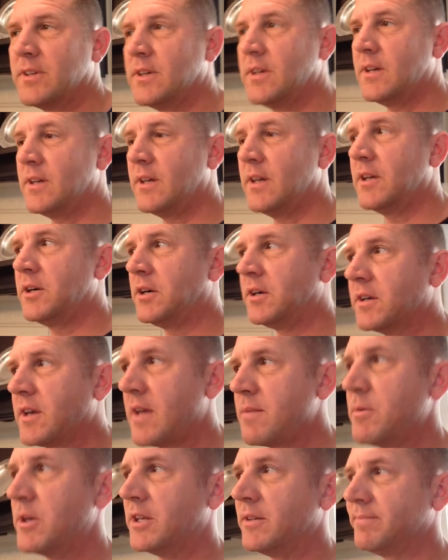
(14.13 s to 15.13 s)
Uh, it all
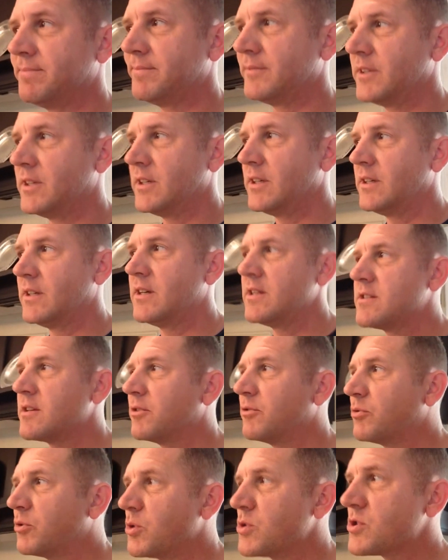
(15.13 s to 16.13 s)
came in. It's
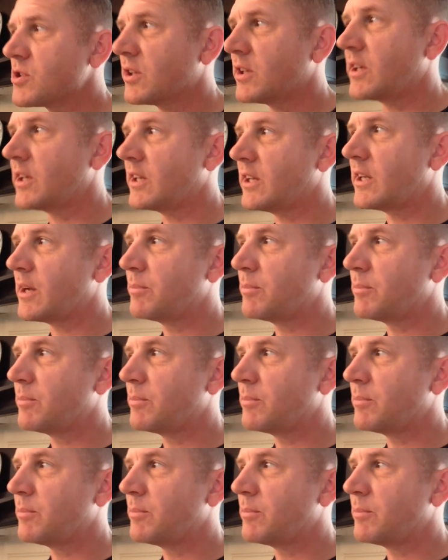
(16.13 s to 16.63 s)
unfortunately,